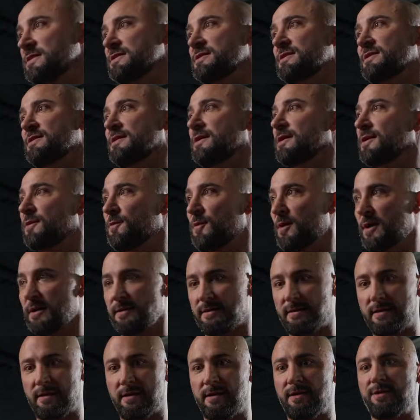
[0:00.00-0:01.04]
So you're gonna
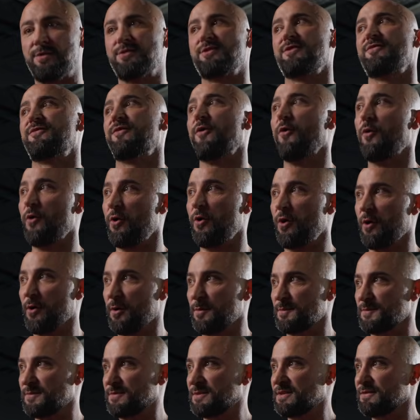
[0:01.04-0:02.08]
want
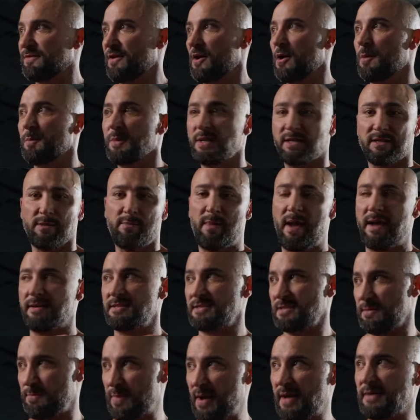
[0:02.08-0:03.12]
forearm development to match
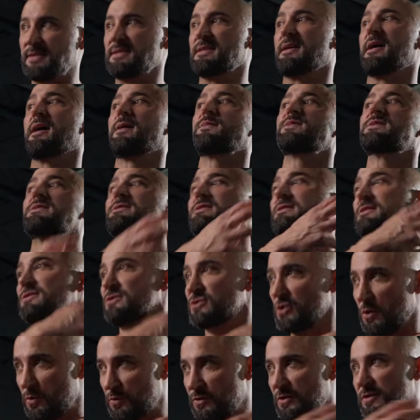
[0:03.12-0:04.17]
the biceps,
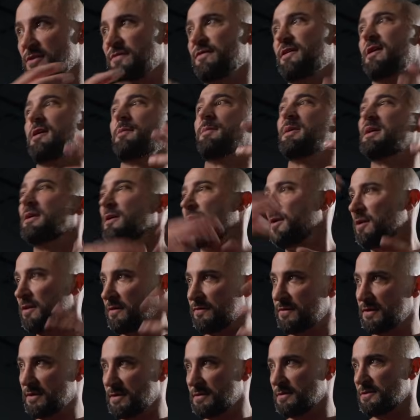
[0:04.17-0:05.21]
shoulder development, all
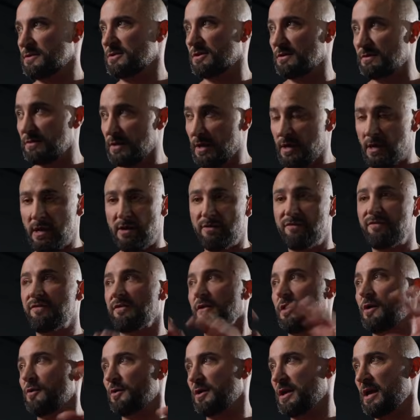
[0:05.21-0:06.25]
of it should
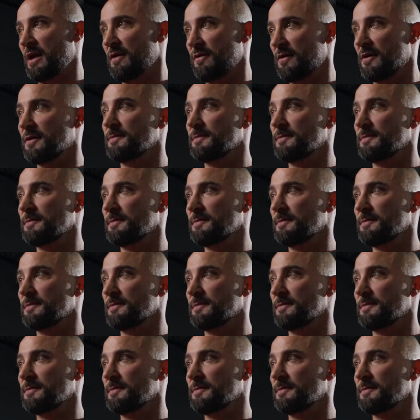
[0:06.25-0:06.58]
flow together.